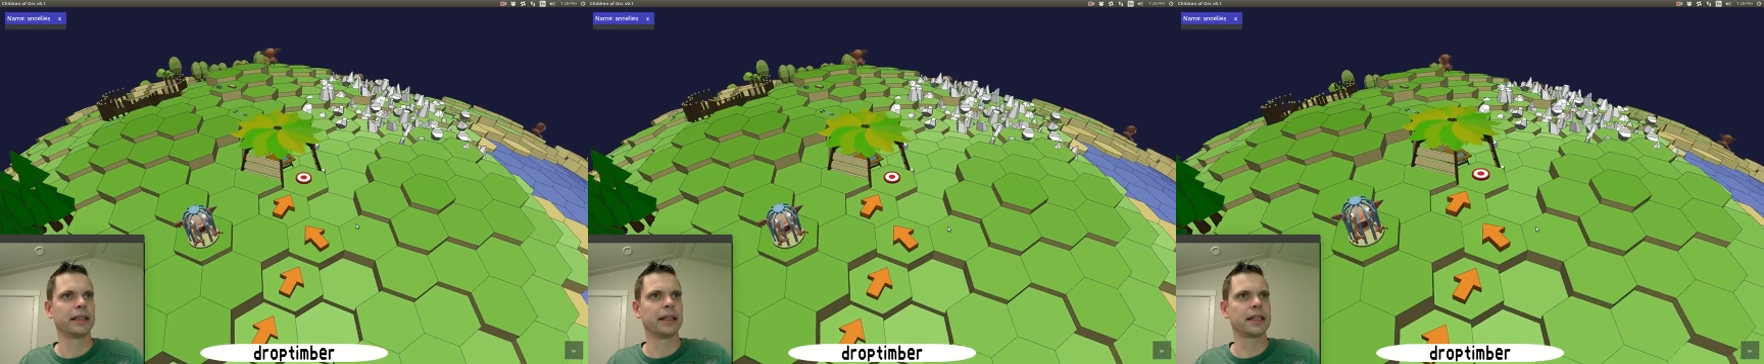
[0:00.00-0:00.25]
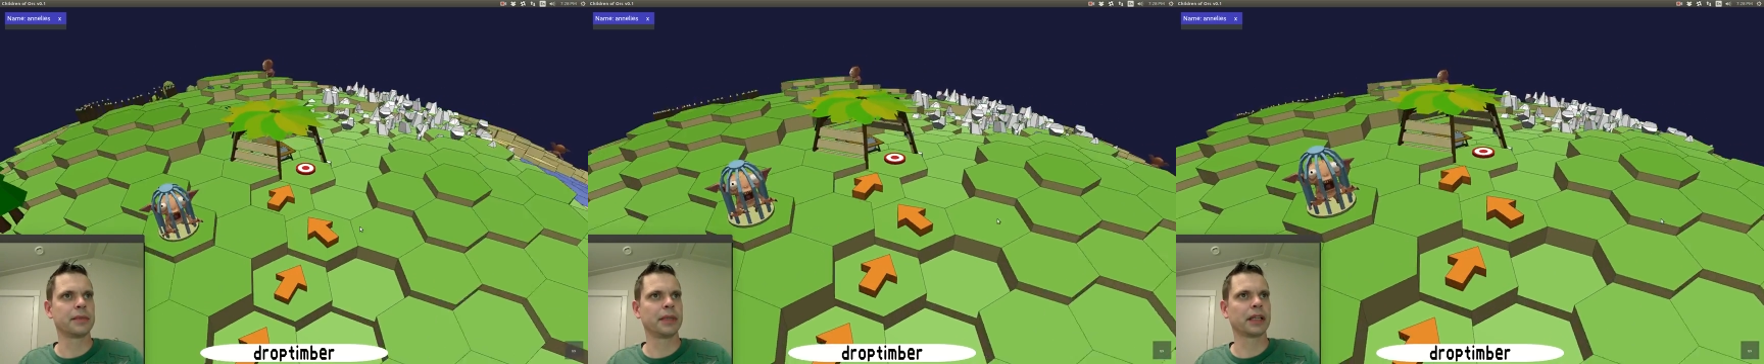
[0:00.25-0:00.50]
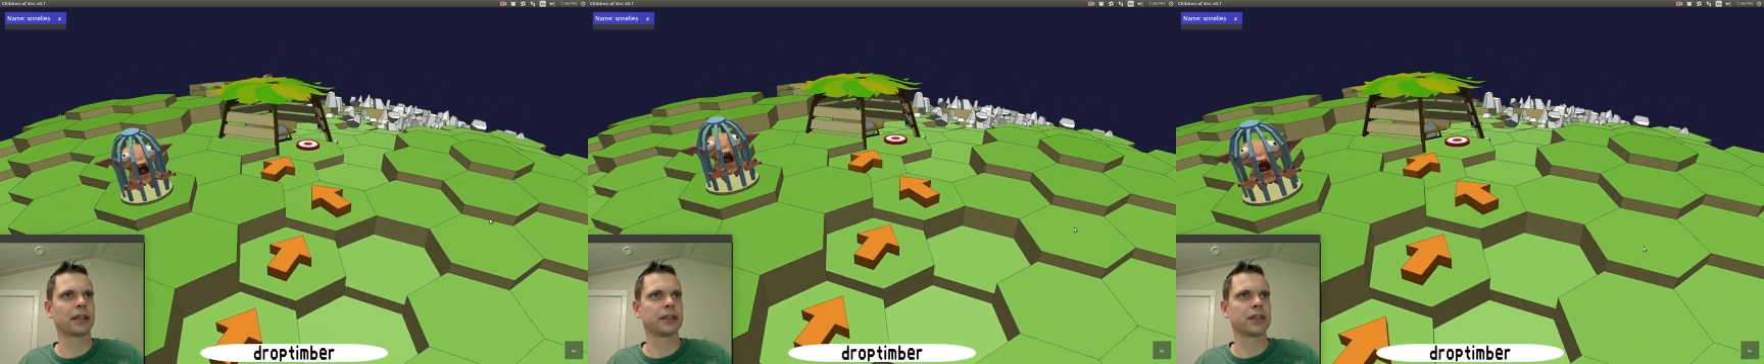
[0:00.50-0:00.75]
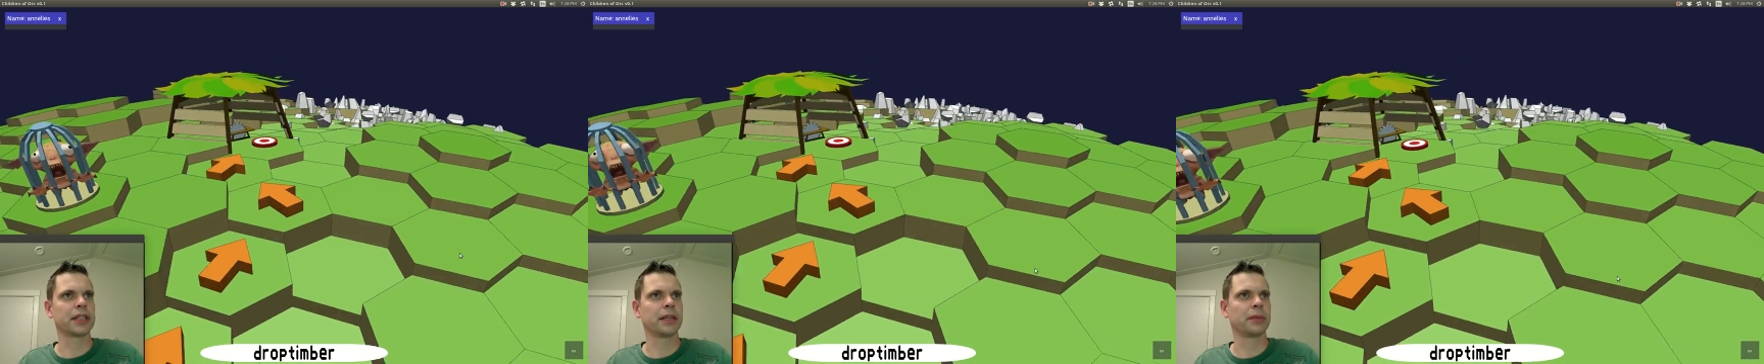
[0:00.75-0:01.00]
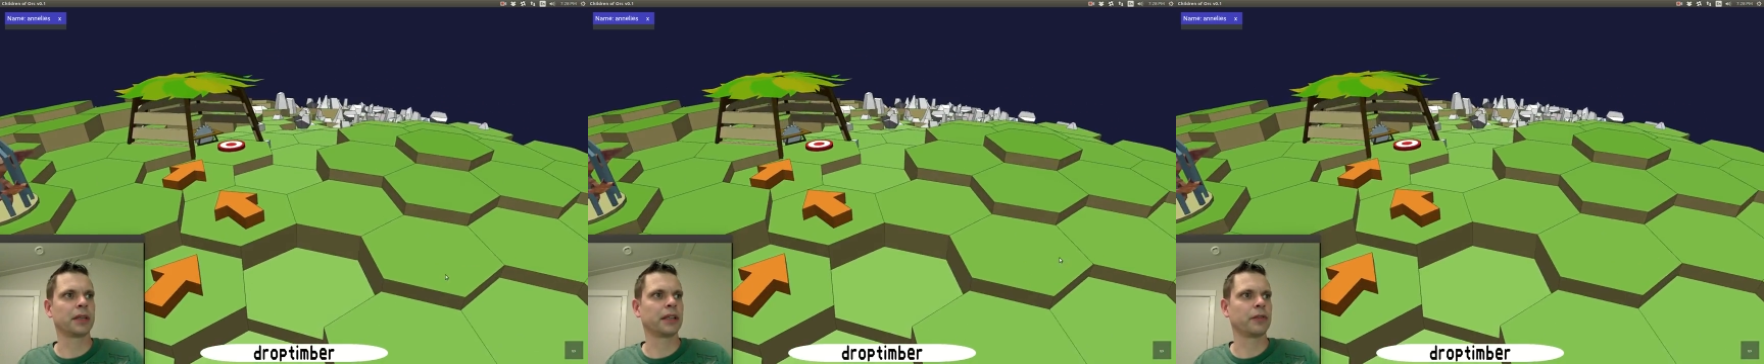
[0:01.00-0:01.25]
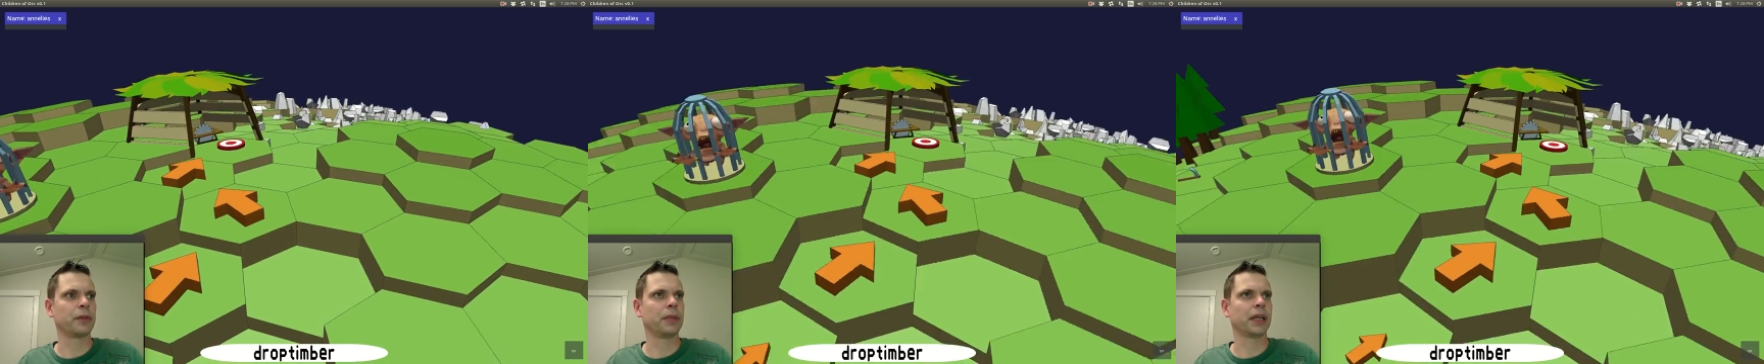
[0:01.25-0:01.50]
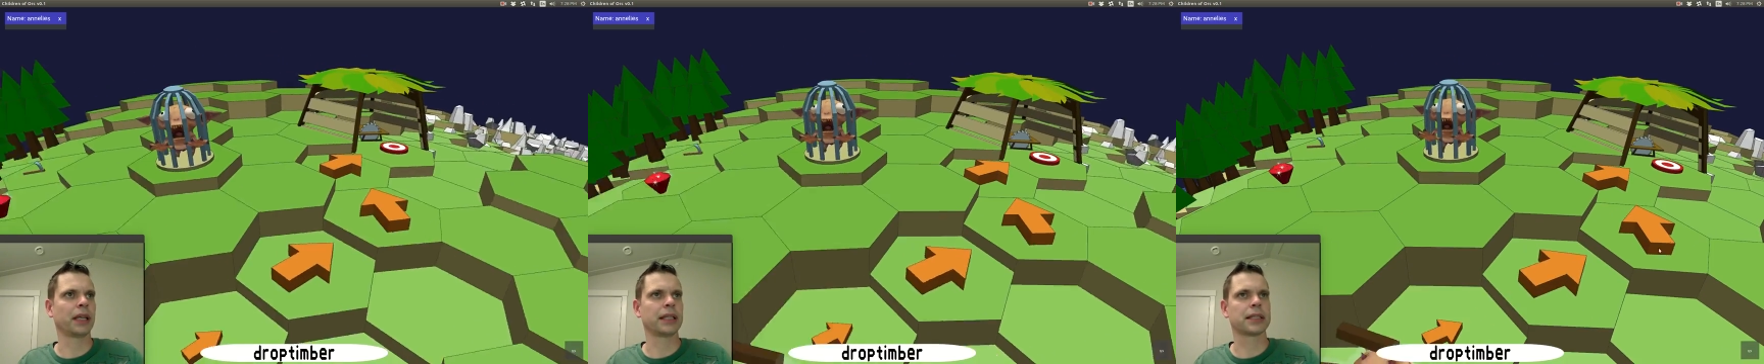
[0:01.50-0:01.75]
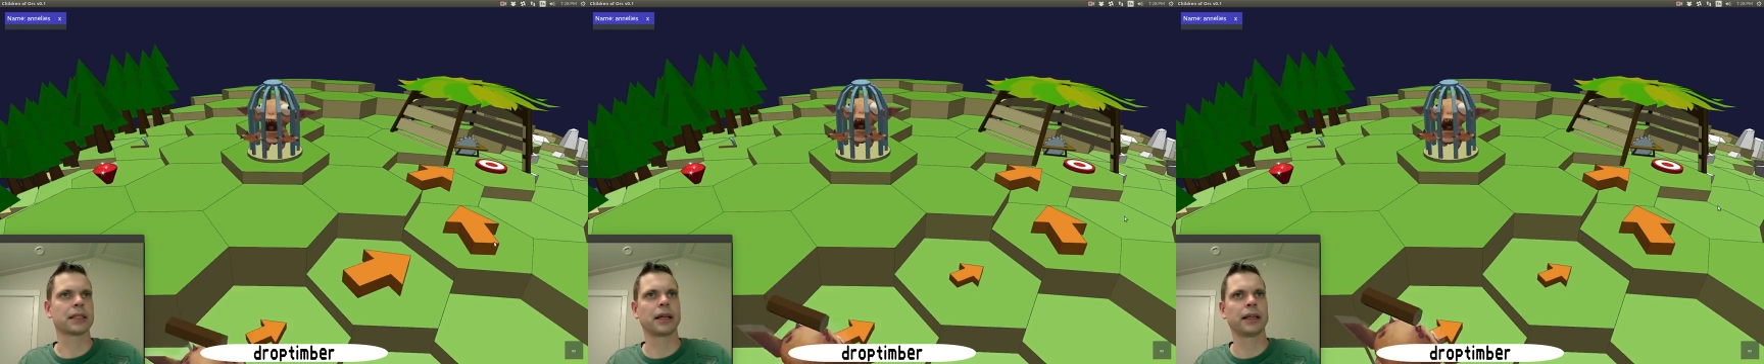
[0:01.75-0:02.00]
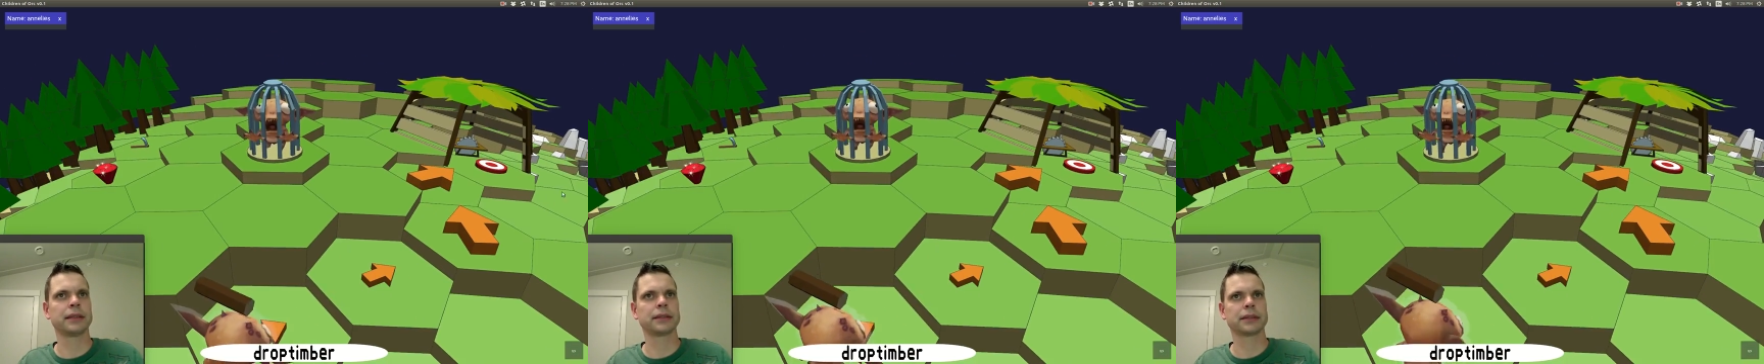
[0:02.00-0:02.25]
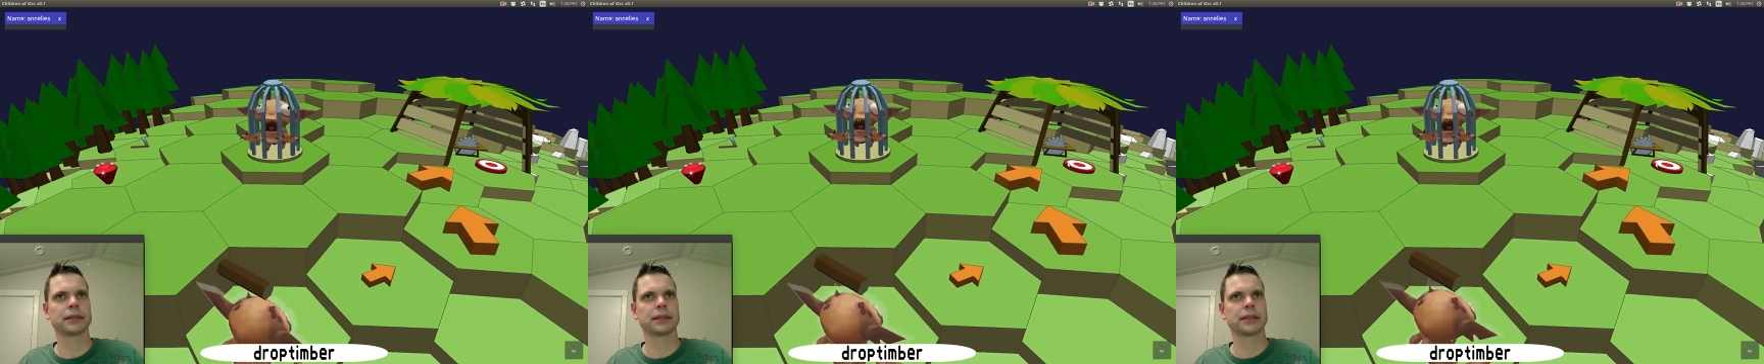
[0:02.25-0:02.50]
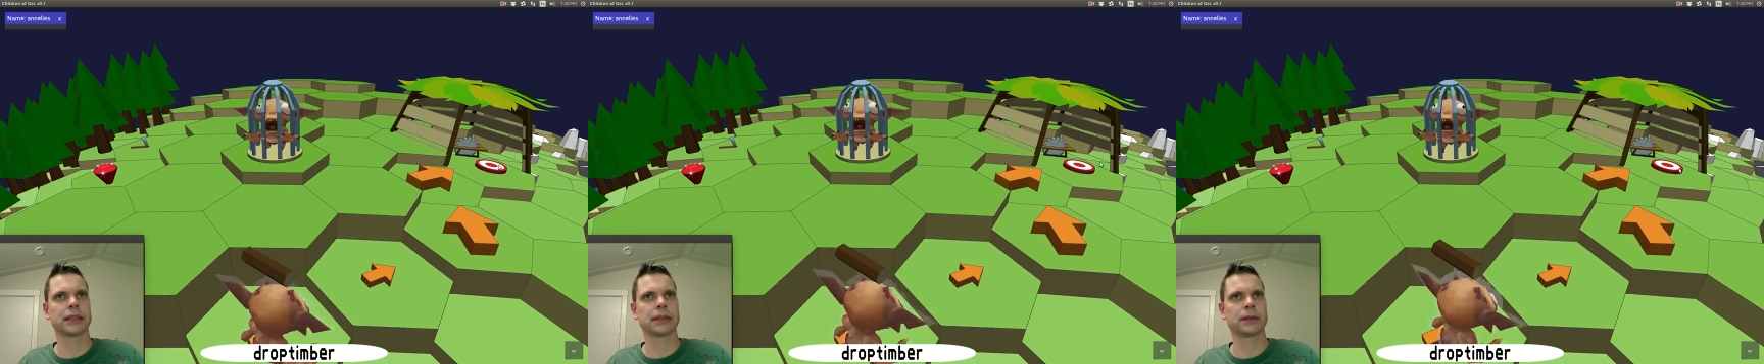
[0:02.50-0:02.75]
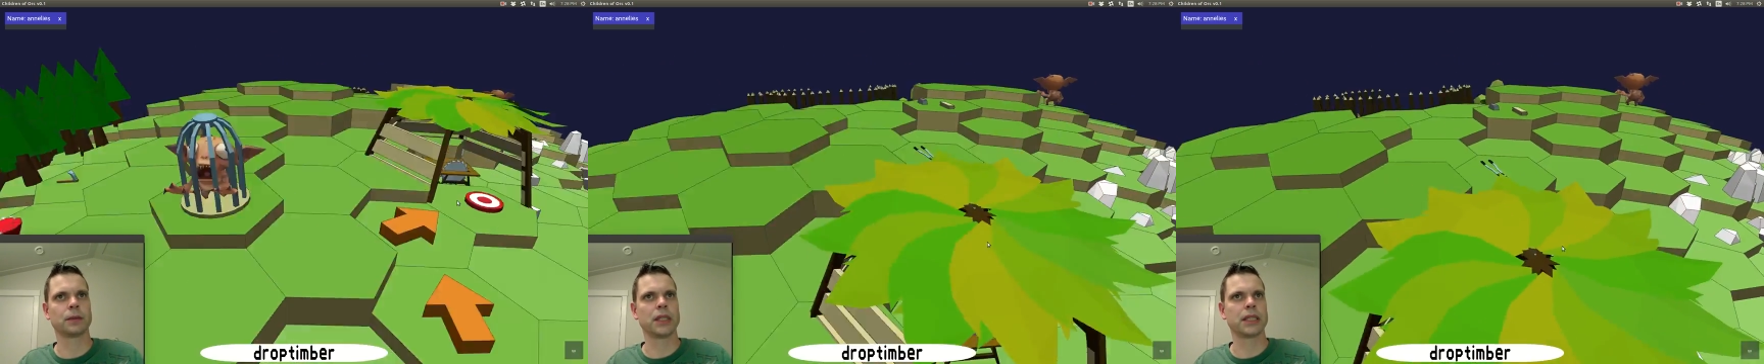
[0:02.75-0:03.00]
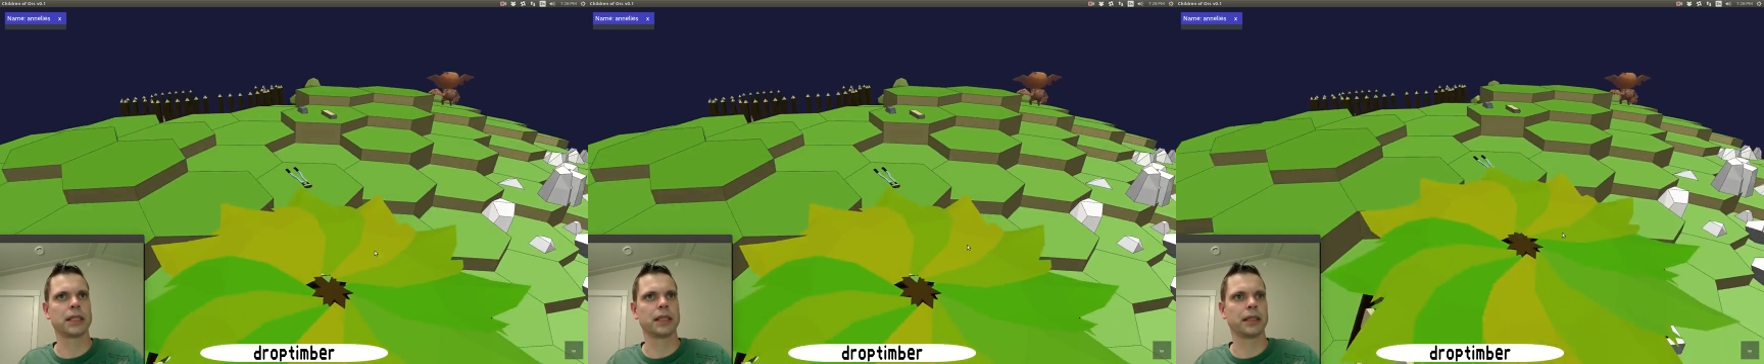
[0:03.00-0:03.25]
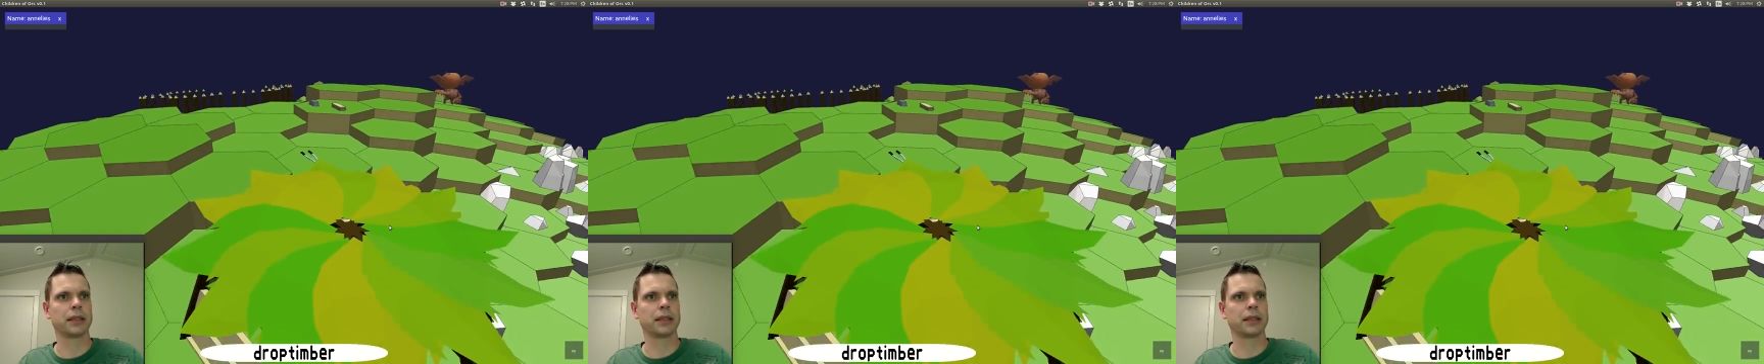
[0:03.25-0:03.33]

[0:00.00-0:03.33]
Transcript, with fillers: It's a bit hard to see, but if we peek inside we see,